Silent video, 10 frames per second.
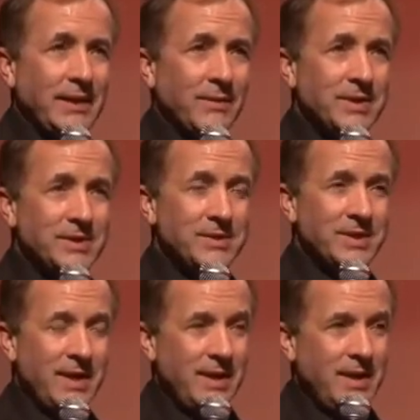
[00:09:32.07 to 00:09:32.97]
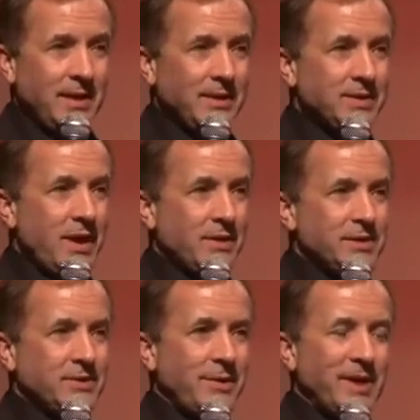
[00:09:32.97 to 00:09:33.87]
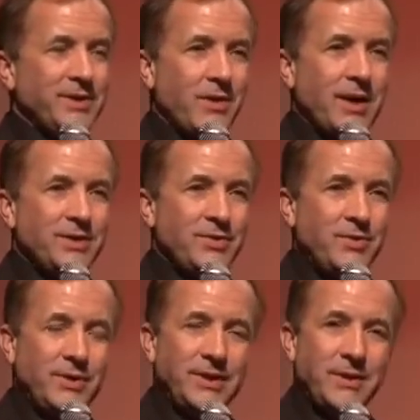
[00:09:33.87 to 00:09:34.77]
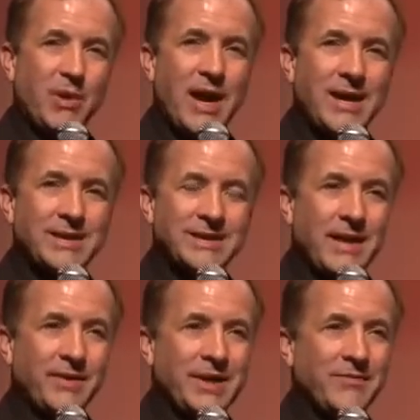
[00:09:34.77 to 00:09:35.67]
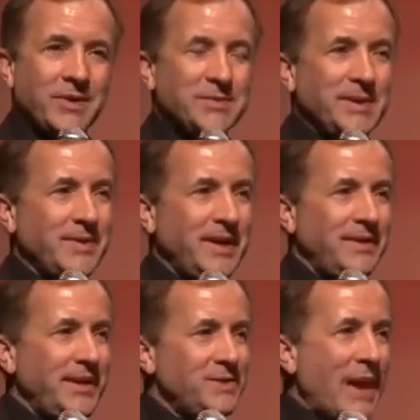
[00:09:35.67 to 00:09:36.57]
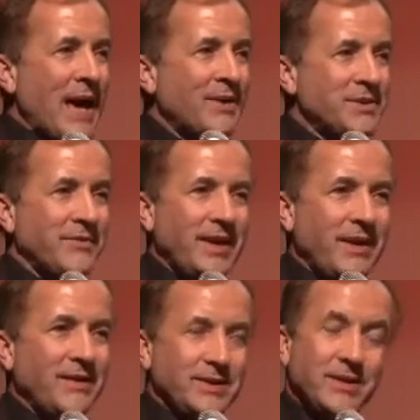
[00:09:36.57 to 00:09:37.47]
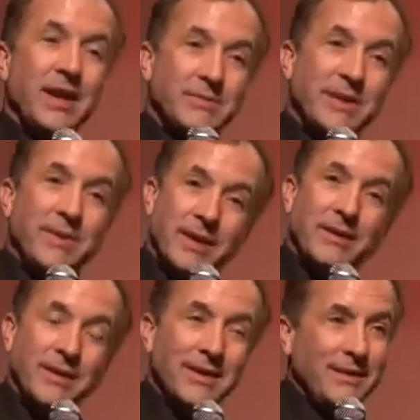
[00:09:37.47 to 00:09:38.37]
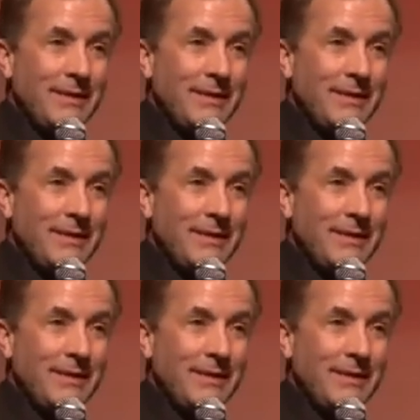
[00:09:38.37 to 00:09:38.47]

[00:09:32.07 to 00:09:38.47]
In other words, there's no discriminatory tool in the brain to tell the difference between these patterns over here that turn out to be real,